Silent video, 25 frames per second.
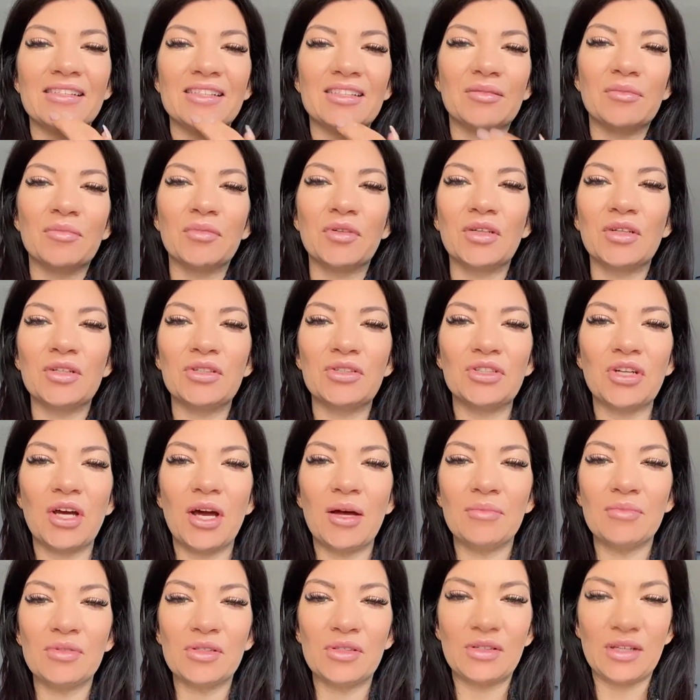Awesome, good
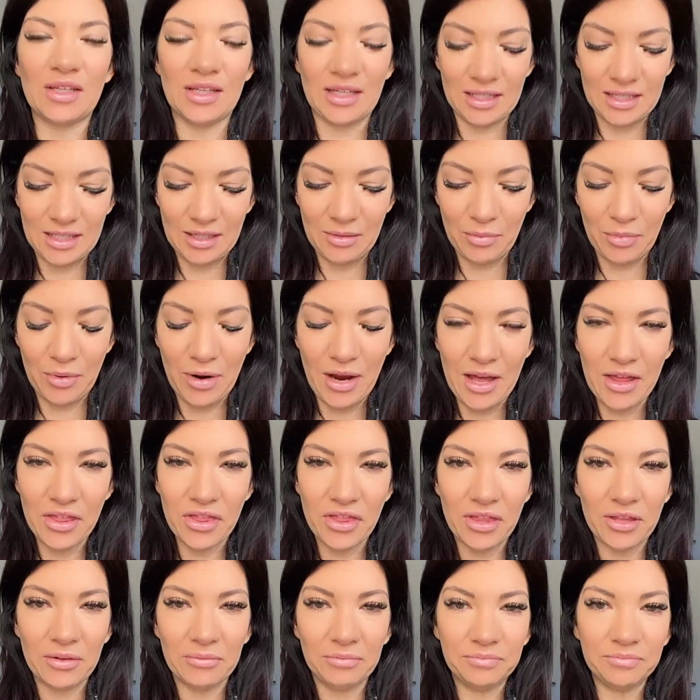job. So take a deep
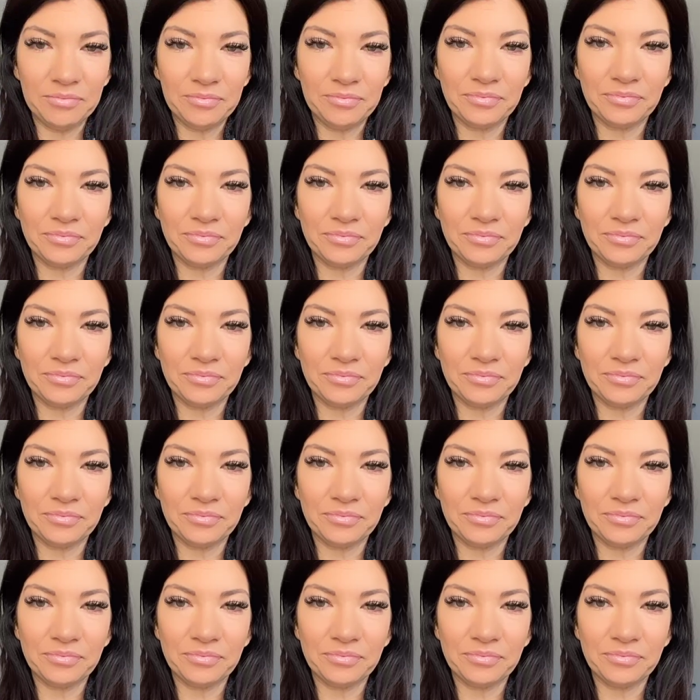breath.